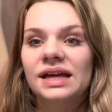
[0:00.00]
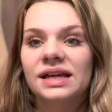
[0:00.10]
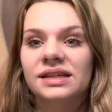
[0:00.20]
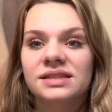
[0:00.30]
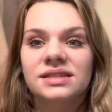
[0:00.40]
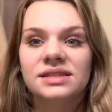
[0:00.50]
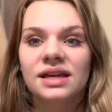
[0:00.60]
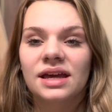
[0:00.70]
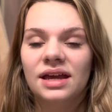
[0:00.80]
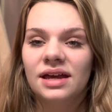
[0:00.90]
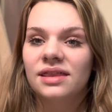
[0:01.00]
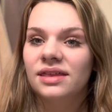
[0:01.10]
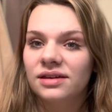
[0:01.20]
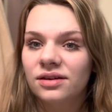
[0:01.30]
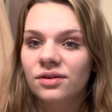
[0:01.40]
and say
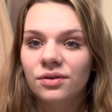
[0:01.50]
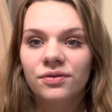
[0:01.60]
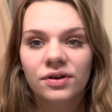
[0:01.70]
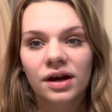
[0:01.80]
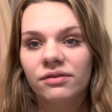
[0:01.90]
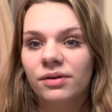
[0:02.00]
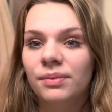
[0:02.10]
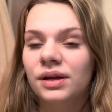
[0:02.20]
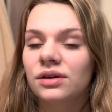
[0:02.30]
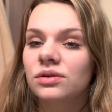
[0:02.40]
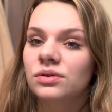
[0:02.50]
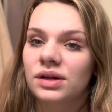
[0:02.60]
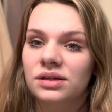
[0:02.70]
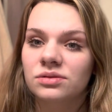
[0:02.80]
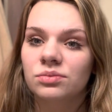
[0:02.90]
thank you for everybody who
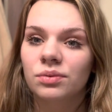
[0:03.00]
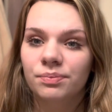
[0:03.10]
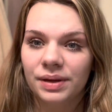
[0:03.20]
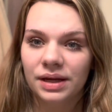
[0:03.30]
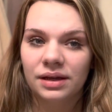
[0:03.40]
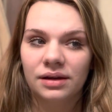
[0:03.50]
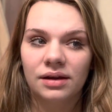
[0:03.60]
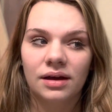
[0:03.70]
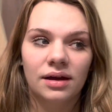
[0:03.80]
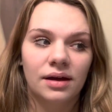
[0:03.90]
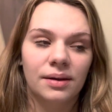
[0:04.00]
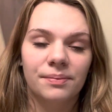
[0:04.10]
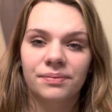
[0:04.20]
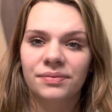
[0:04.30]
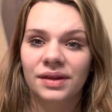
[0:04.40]
has been
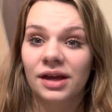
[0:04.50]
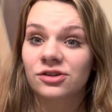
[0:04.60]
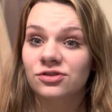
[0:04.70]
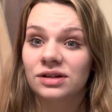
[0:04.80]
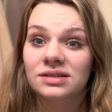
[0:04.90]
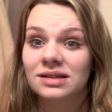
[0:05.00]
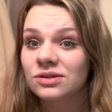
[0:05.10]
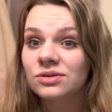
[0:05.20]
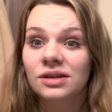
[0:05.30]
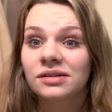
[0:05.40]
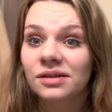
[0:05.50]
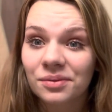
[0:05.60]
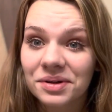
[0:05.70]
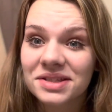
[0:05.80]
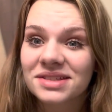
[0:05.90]
um, I just tried saying two things at
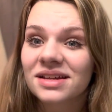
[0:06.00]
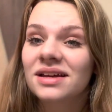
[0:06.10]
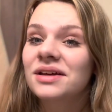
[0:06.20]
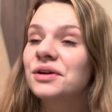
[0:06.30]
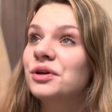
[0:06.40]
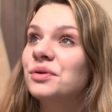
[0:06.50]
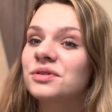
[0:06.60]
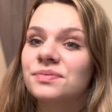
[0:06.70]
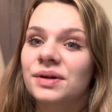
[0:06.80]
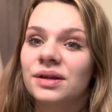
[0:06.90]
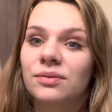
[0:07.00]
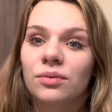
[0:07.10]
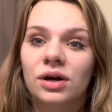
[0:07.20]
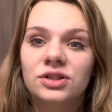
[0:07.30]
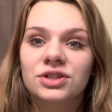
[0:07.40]
once, who has been
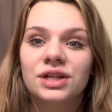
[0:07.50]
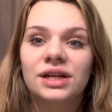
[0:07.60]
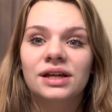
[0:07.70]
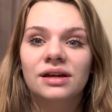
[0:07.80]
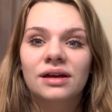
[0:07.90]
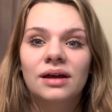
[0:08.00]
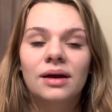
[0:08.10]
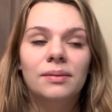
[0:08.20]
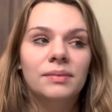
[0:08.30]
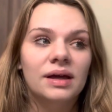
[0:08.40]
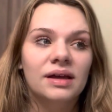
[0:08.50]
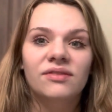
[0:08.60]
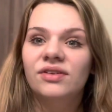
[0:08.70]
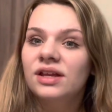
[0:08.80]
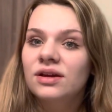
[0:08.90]
watching my
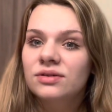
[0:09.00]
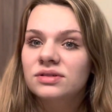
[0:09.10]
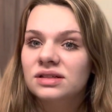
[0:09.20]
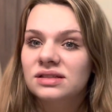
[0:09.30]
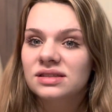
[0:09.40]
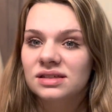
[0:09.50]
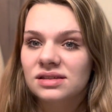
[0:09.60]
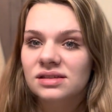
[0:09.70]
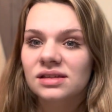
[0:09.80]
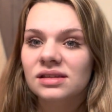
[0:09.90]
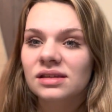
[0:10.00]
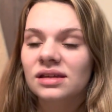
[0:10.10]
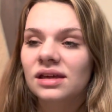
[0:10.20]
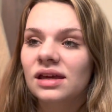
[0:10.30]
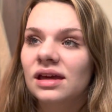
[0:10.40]
videos
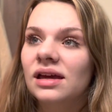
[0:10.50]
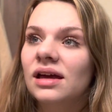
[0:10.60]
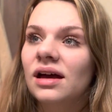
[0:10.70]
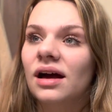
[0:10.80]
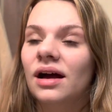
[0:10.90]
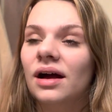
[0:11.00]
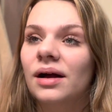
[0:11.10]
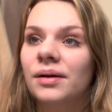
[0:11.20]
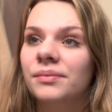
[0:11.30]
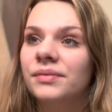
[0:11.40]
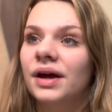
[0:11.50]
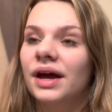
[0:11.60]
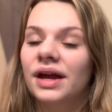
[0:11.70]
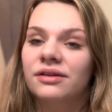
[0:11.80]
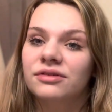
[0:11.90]
consistently. Um,
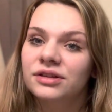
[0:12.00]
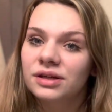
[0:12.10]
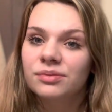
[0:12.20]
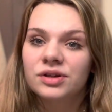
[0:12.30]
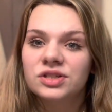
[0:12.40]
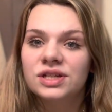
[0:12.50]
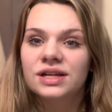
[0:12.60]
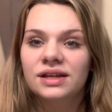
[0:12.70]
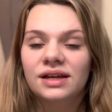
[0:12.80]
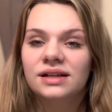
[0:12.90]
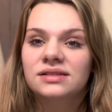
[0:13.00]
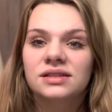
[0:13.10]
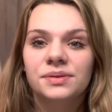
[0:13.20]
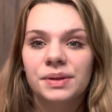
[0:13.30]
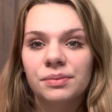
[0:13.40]
I really appreciate it. And to
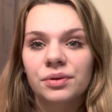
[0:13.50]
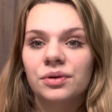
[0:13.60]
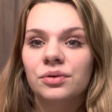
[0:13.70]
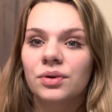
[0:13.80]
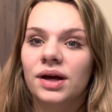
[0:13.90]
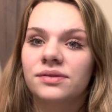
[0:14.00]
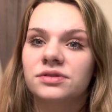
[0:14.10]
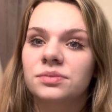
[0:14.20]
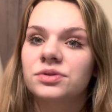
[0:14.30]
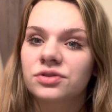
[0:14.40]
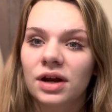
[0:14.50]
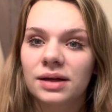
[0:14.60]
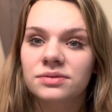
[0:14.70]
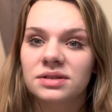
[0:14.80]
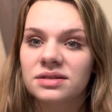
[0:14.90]
the people who have
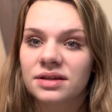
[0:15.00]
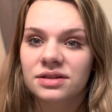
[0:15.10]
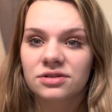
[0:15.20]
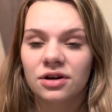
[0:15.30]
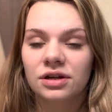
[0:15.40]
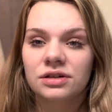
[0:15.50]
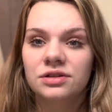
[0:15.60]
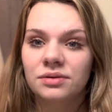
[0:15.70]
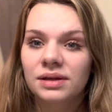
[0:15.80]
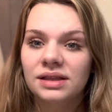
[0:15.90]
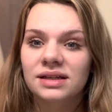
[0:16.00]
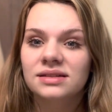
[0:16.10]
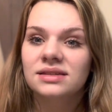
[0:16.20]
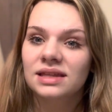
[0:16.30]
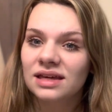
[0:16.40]
subscribed since I started doing
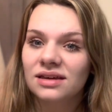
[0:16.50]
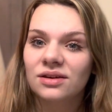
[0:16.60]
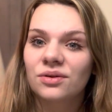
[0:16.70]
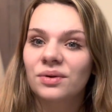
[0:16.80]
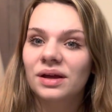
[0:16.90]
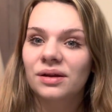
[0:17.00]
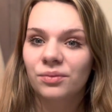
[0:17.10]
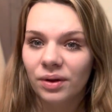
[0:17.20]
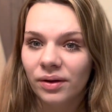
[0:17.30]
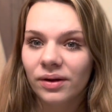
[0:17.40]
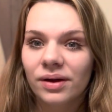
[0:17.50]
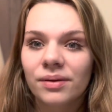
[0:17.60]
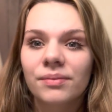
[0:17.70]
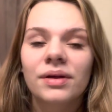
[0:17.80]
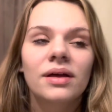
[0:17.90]
this, thank you and
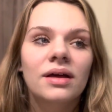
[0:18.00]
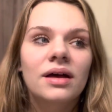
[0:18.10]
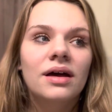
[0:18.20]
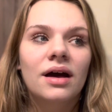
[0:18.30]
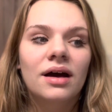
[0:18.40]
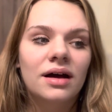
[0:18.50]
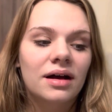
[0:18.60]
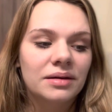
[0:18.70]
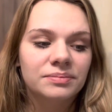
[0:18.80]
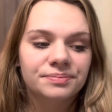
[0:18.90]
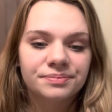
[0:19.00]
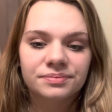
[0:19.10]
welcome. Um,